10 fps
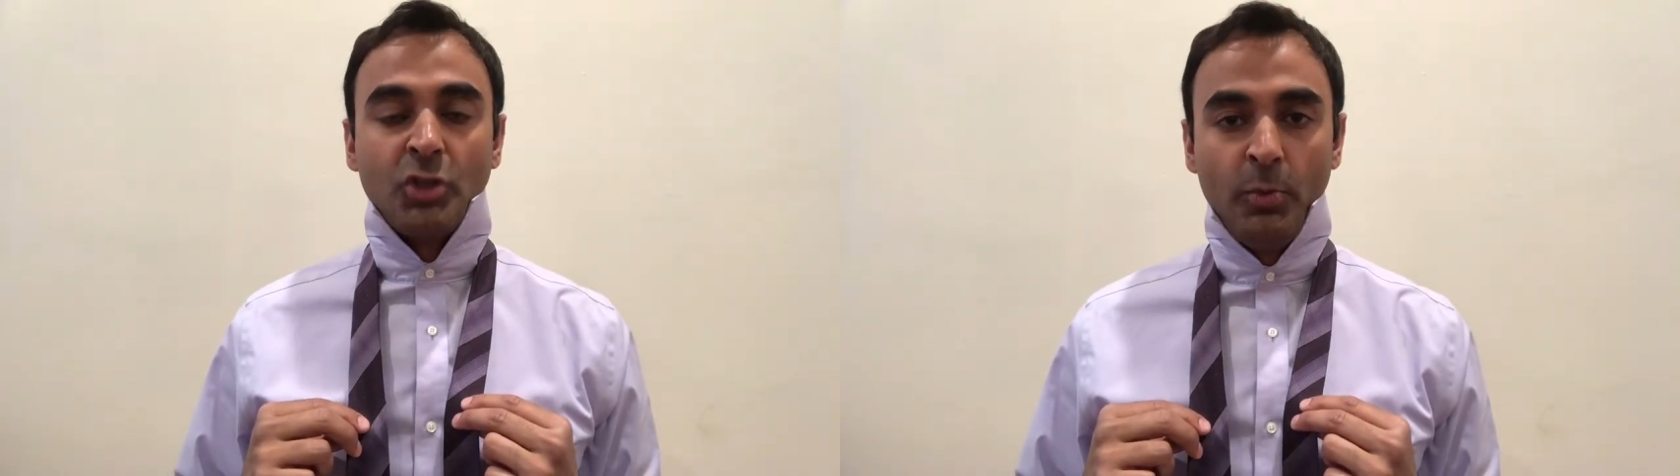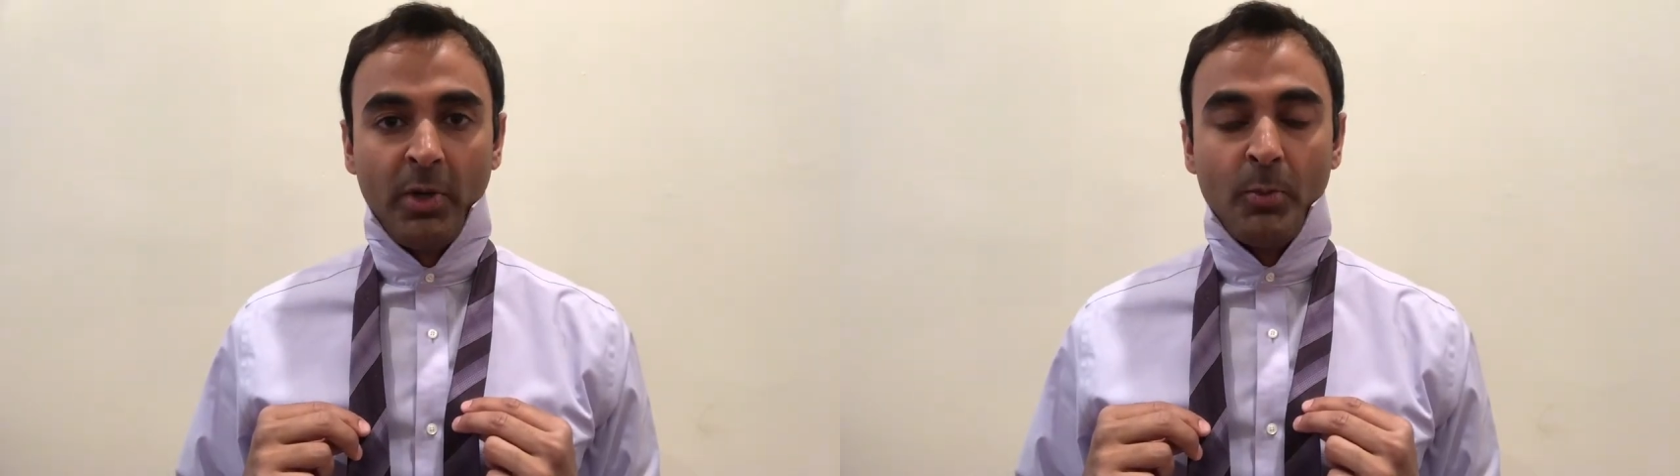
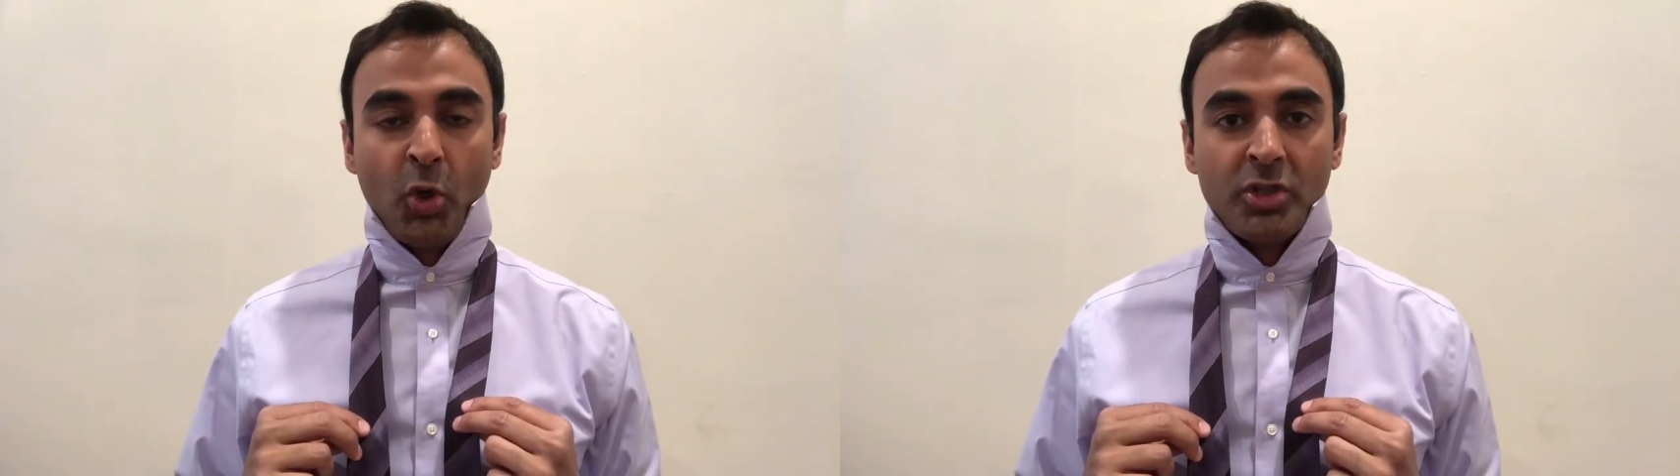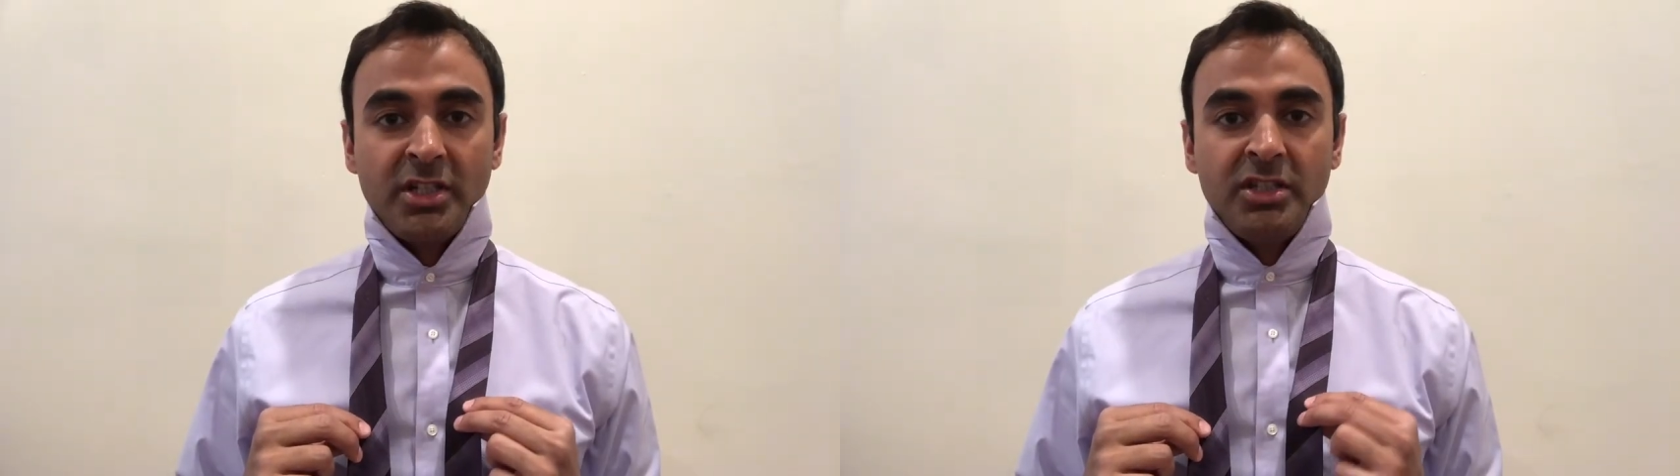super
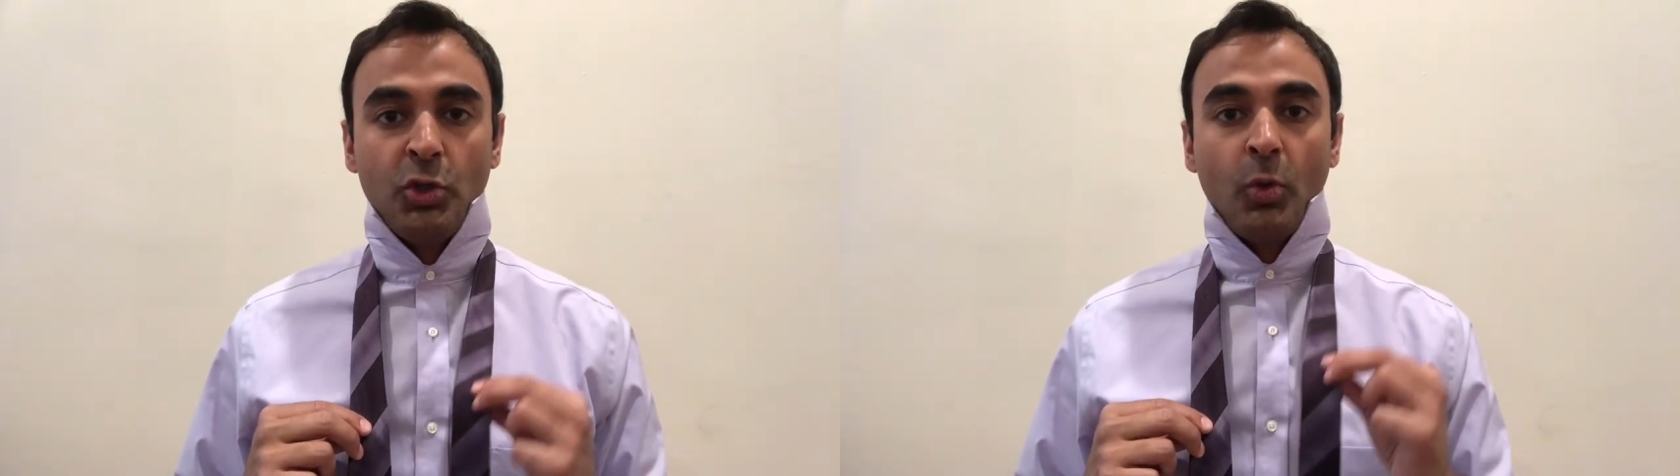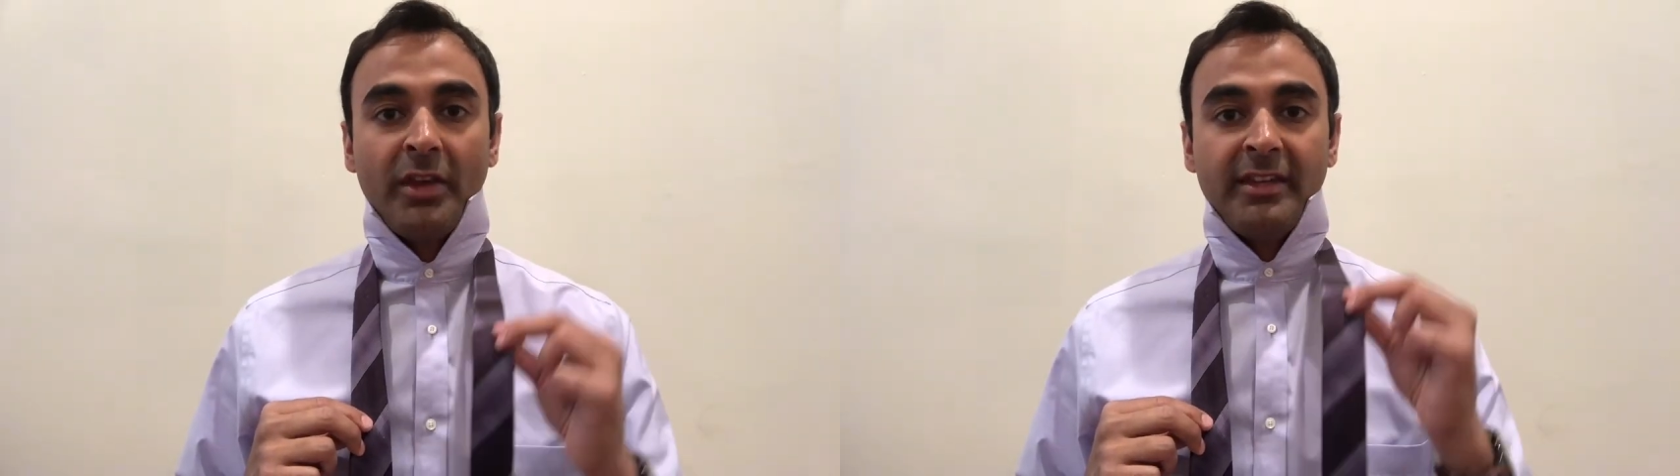important,
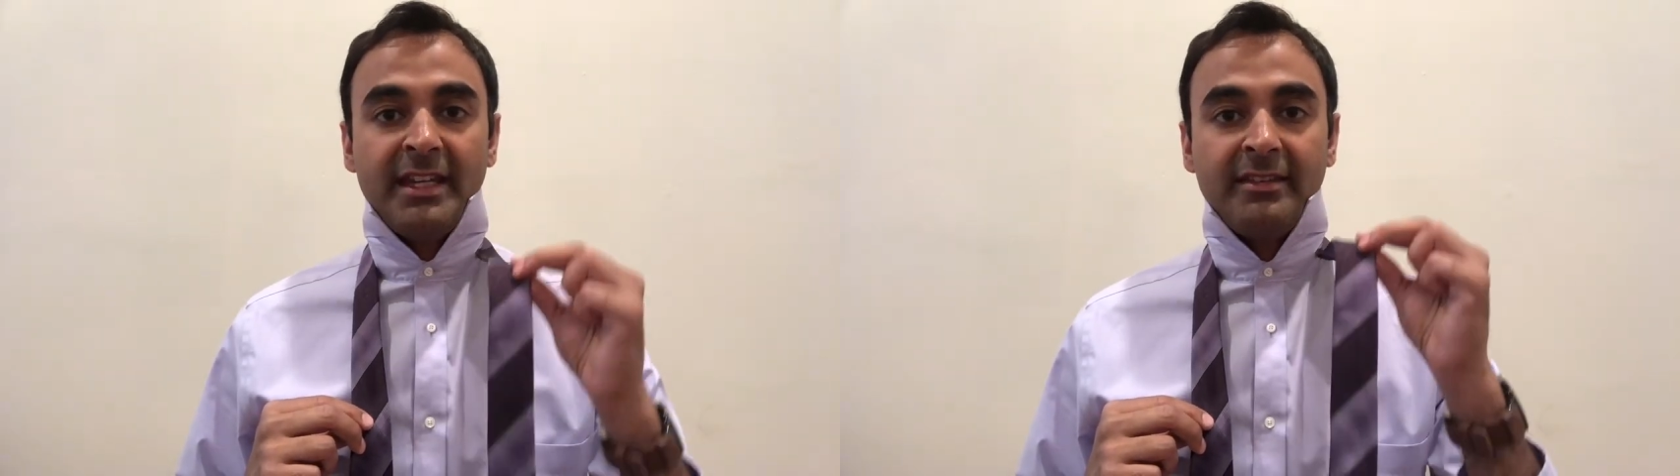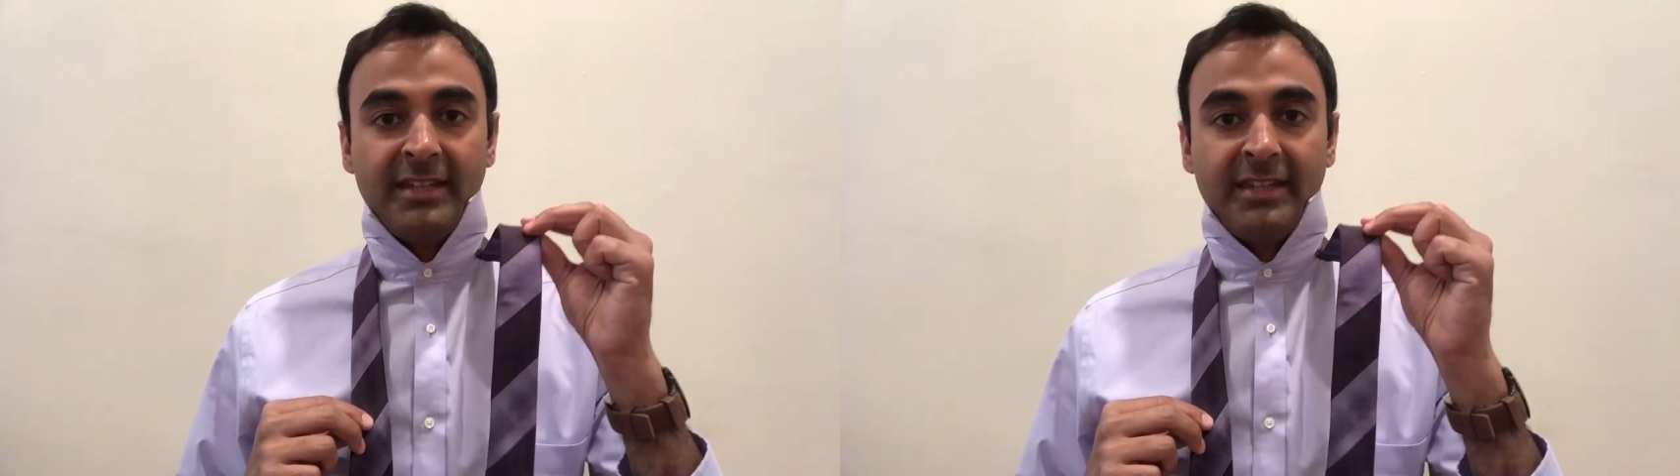you want the